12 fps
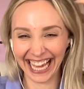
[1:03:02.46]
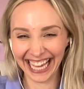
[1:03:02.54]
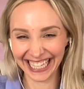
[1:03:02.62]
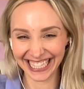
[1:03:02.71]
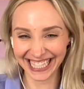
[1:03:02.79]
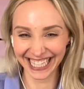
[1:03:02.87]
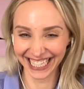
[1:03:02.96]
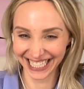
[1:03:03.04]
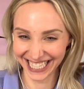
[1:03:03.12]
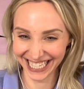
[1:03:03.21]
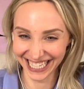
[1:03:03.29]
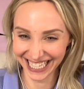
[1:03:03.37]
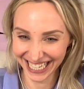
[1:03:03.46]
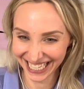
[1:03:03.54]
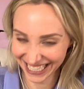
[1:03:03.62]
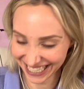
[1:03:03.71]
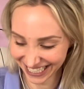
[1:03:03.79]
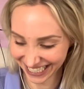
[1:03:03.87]
It's like genius.
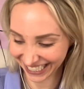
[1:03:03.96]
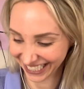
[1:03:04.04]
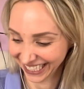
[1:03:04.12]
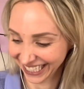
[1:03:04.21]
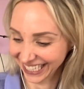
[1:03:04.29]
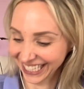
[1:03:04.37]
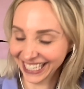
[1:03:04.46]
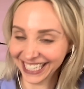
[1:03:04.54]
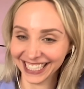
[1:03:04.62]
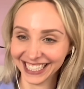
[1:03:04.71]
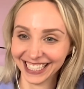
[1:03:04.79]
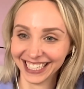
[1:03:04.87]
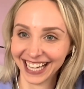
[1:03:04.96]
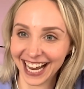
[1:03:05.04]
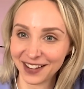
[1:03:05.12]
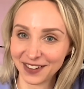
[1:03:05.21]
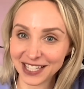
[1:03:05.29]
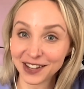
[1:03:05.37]

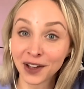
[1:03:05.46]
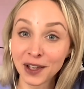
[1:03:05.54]
Anyways, okay,